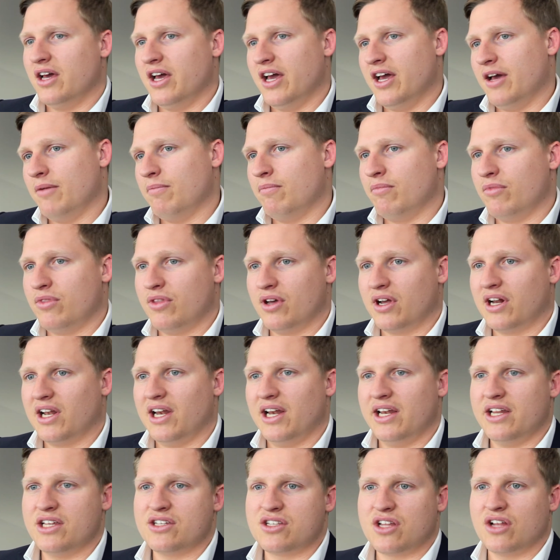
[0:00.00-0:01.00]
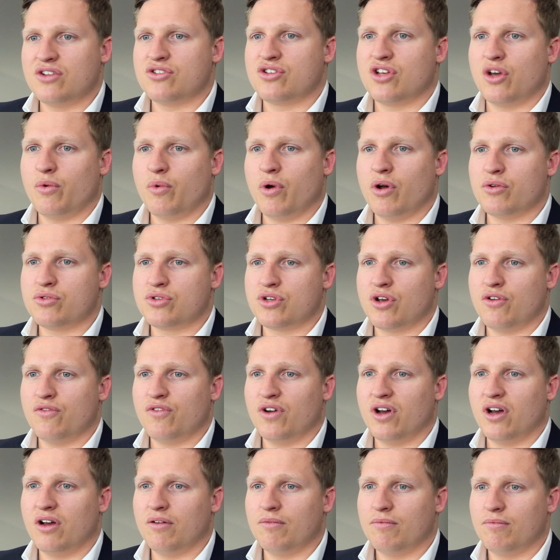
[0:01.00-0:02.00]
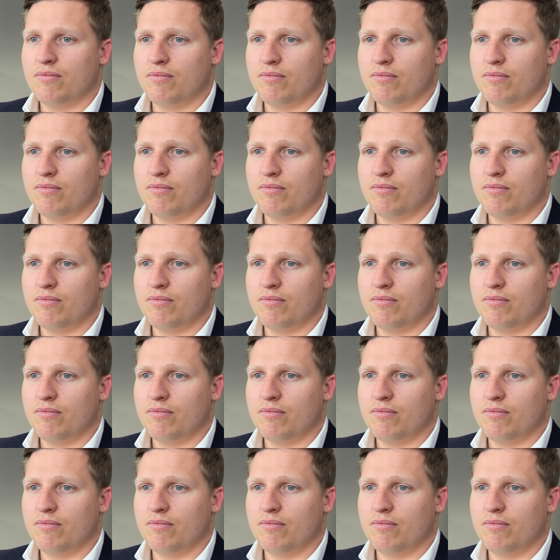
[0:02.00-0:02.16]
that clearly has done so well so far.